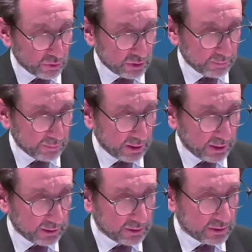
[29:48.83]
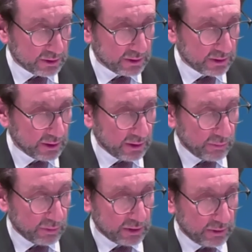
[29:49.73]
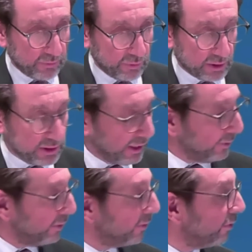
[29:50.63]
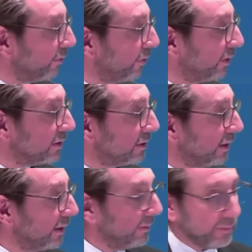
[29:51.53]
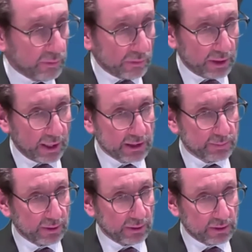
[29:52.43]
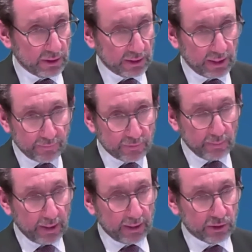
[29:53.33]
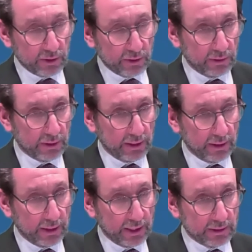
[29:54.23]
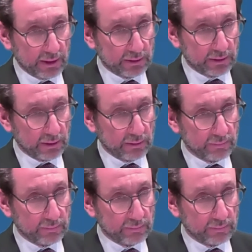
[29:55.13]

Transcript: to compliance, Was there ever a time when you thought that the as-built didn't have to match the as-tested?